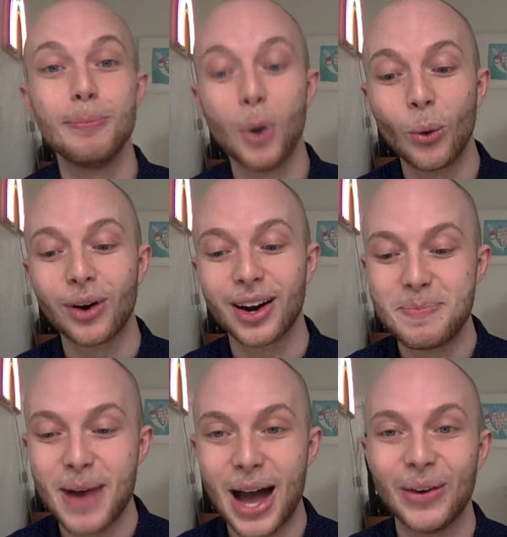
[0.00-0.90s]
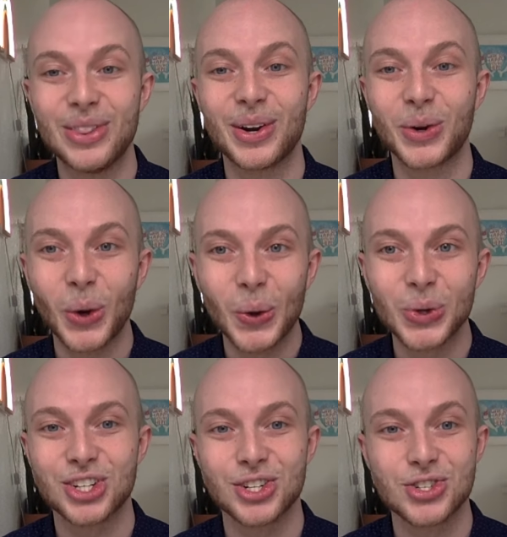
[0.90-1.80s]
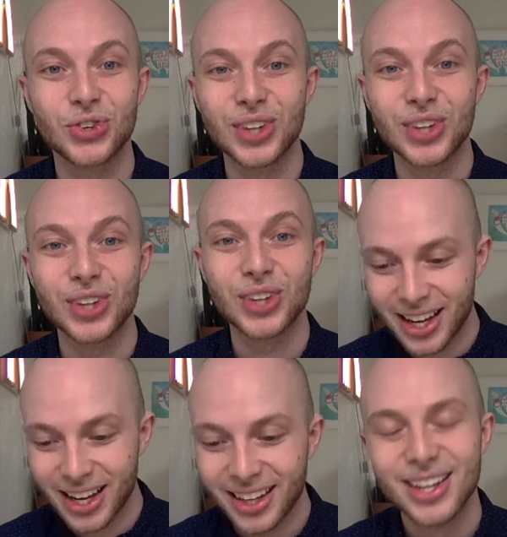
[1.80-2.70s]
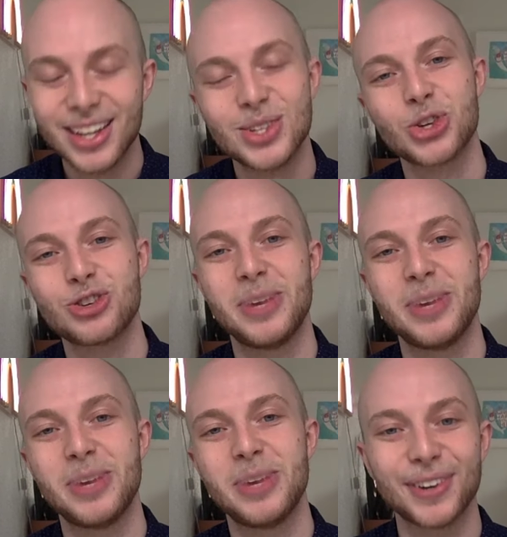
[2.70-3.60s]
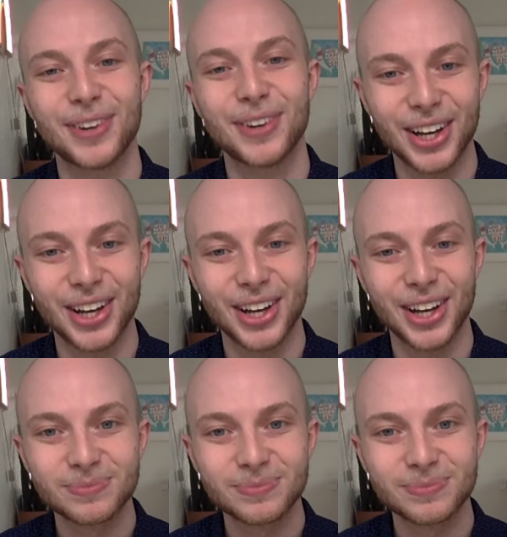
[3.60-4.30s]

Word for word: more about their cultures. Truly using social media for good.